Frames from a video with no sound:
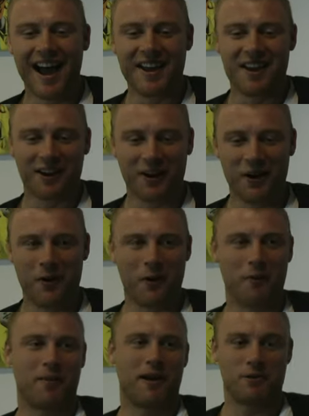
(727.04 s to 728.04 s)
and I got
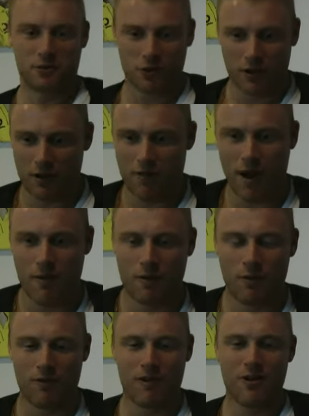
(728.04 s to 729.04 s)
up and I was looking around.
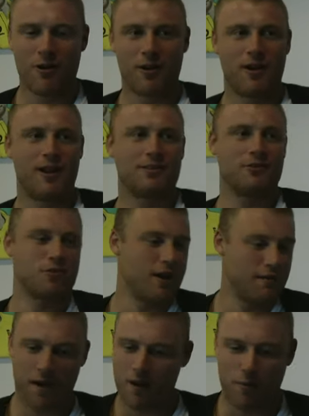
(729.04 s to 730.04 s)
I'm not very organised. I was
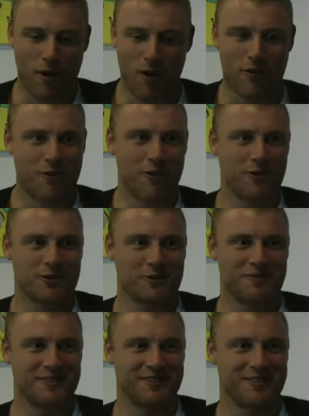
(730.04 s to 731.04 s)
trying to find a bottle or
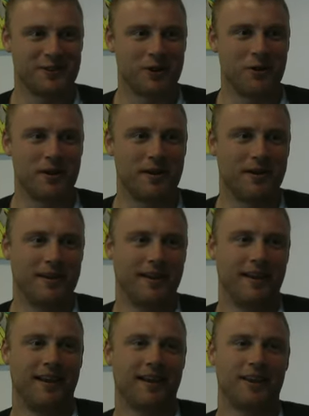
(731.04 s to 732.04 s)
something to go in,
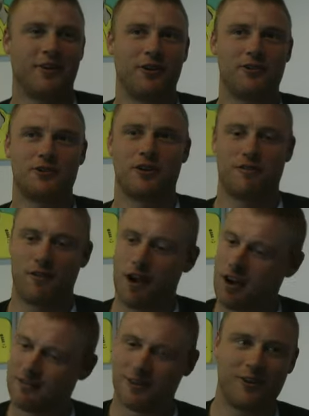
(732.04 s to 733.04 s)
and I couldn't, so I thought I'm
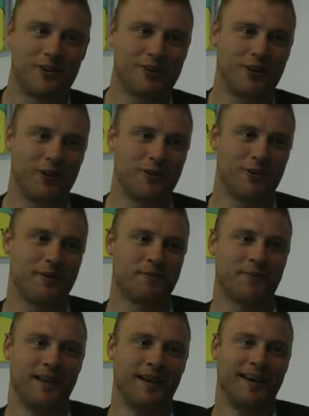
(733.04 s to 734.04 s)
going to have to go to the
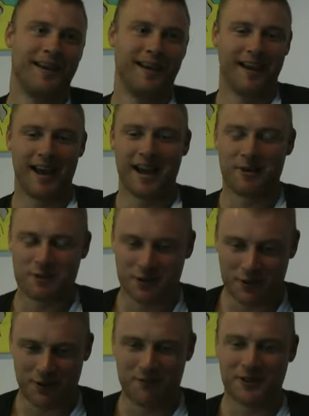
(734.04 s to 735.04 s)
toilet. And I was
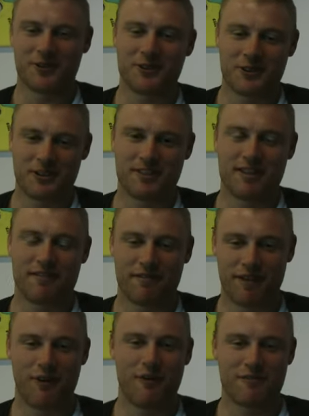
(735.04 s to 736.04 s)
on my crutches and I
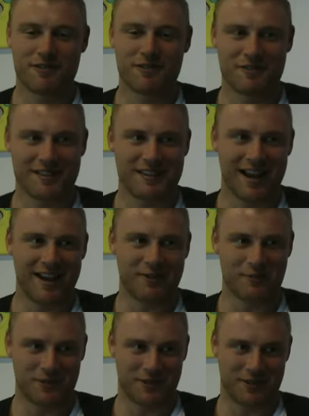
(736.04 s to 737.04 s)
fell over 3
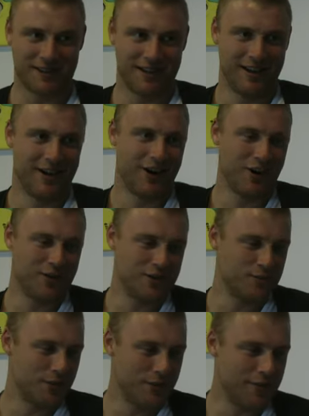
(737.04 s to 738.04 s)
times on
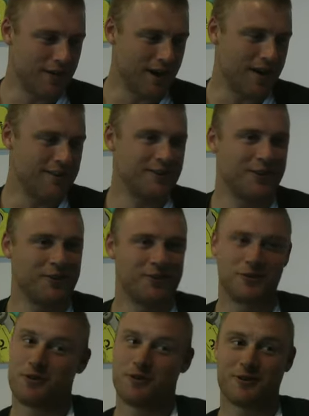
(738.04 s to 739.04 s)
these
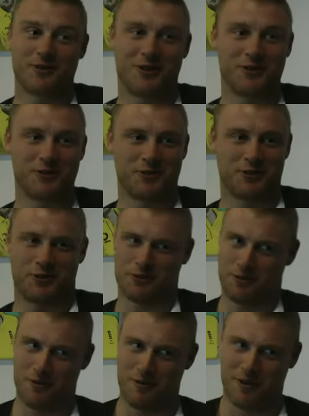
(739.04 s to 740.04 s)
poor soldiers. Oh,
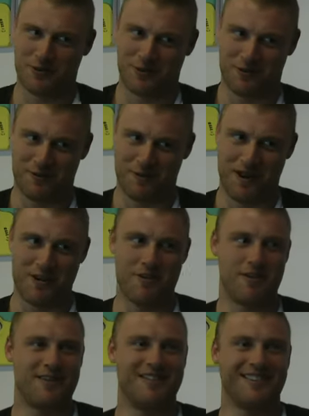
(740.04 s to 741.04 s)
sorry mate,
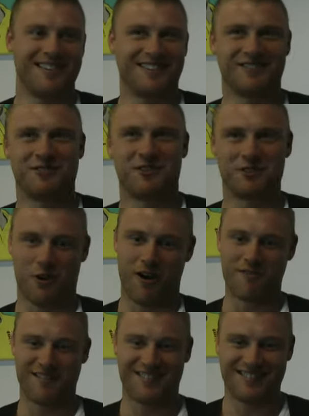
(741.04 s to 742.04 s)
it's
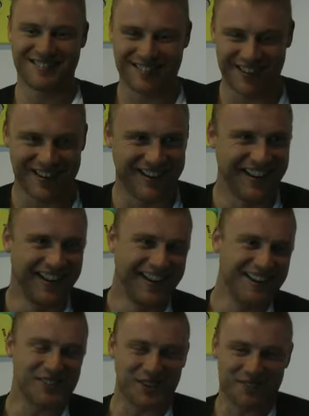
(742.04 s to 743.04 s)
alright, Fred.
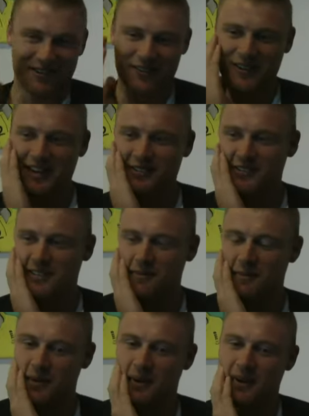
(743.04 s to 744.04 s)
So I felt guilty,
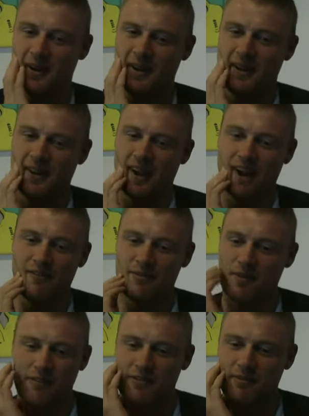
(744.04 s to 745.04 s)
but
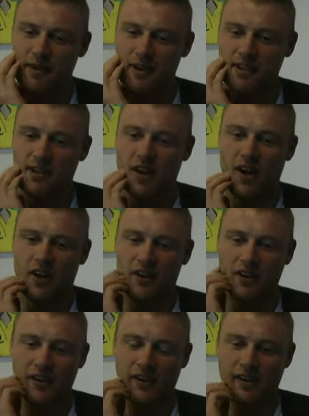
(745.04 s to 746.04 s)
having been there
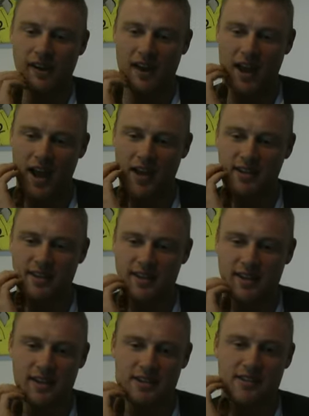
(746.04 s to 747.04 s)
and
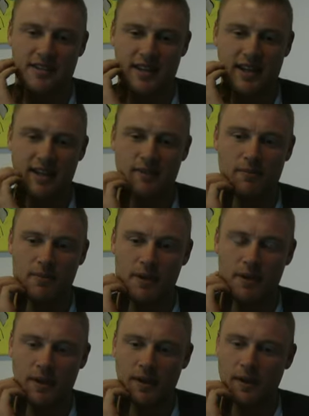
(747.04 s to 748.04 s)
seeing them,
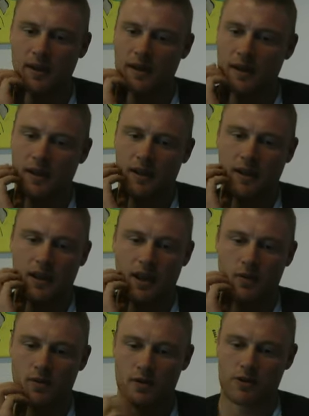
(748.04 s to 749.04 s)

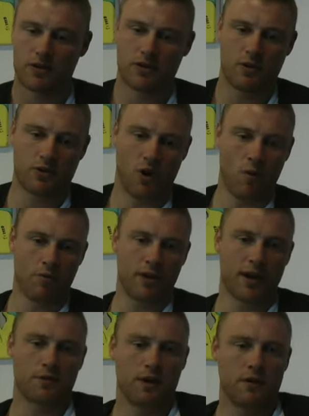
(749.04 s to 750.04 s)
it was a
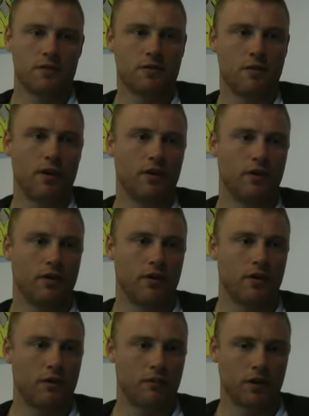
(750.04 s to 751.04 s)
humbling experience for me,
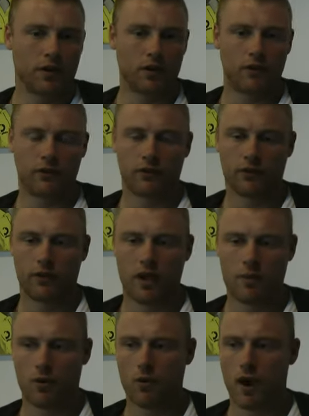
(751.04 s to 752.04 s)
because
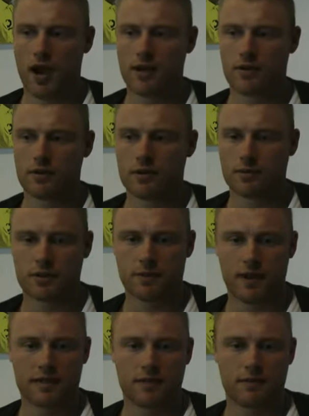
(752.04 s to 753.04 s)
it put what I do into
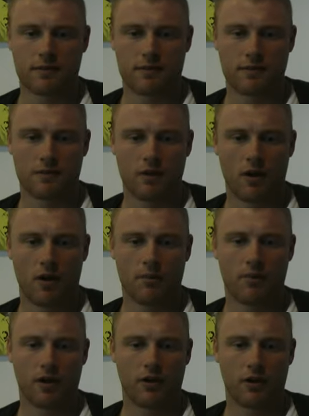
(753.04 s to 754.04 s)
perspective. You know, I
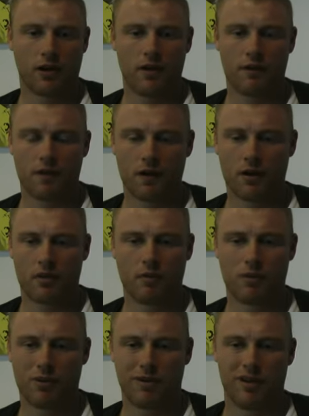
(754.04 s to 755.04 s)
play cricket for
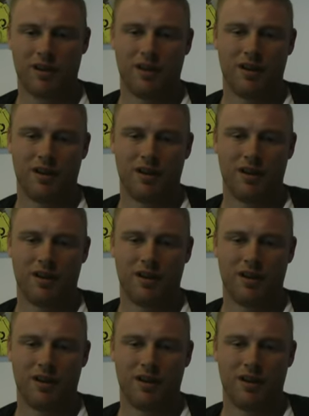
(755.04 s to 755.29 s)
England, but